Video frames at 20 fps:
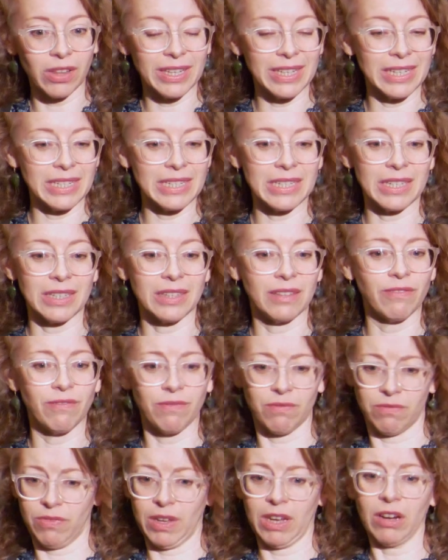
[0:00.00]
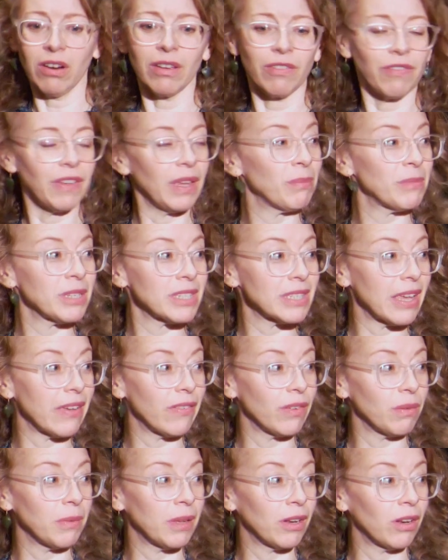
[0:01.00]
he did the very famous
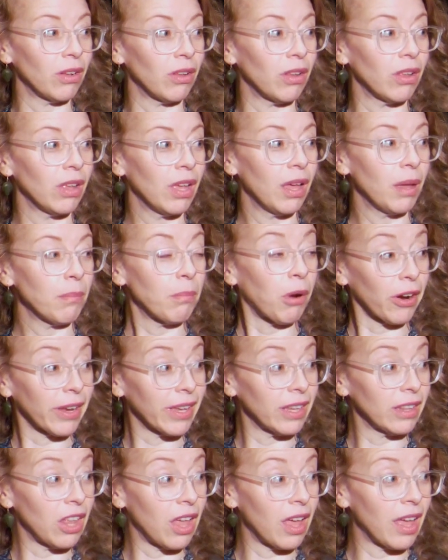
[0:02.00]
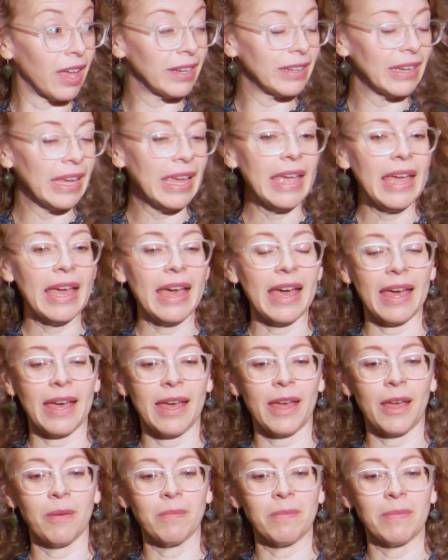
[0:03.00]
Heavy Metal Parking Lot,
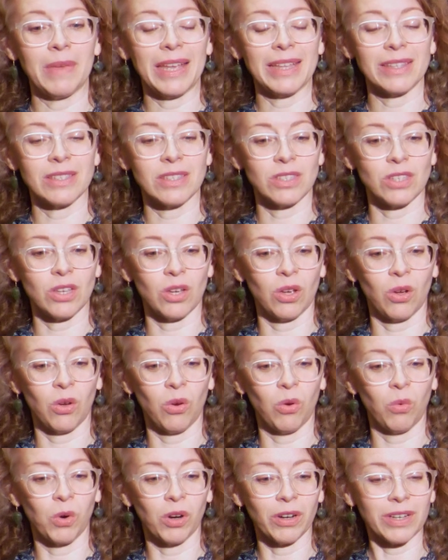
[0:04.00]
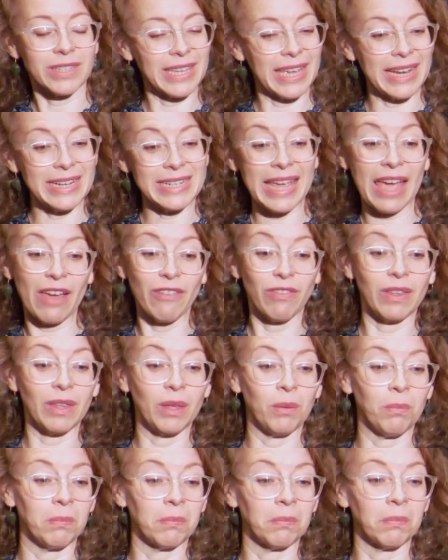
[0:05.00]
and so we're excited to have
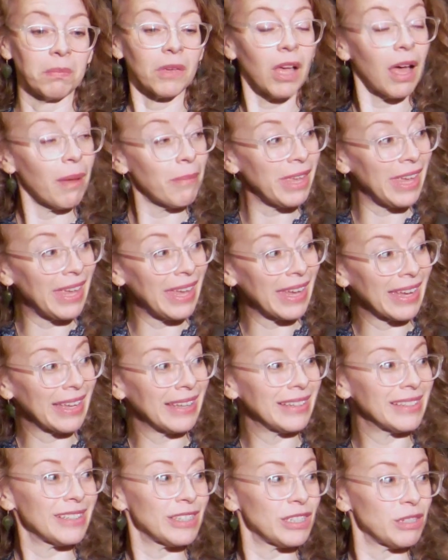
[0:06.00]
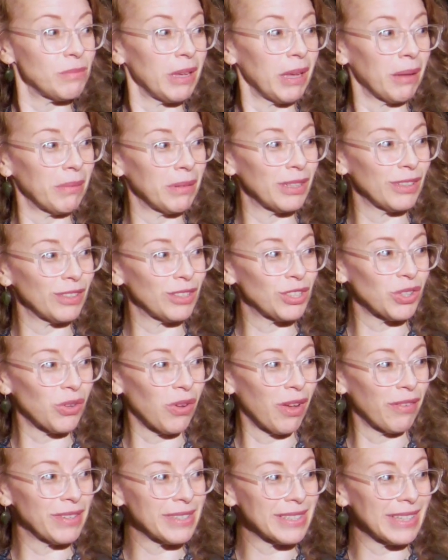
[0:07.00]
him coming and to be able to show
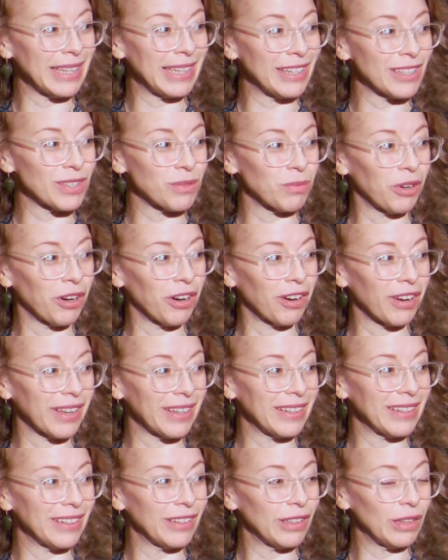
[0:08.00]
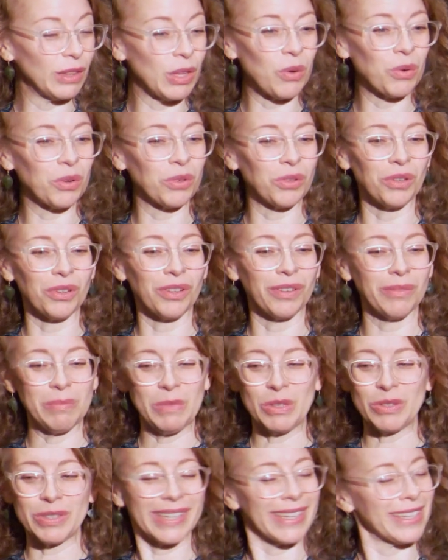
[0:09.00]
off his latest work and local
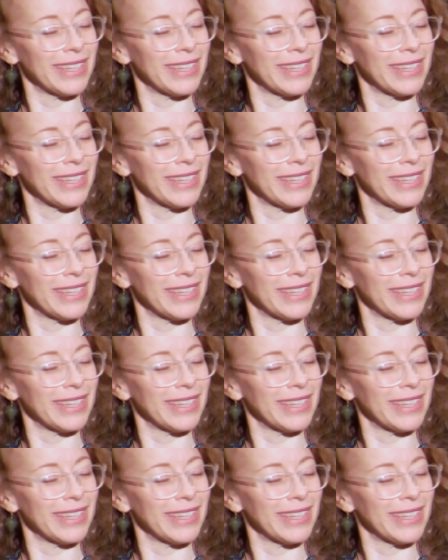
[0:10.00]
music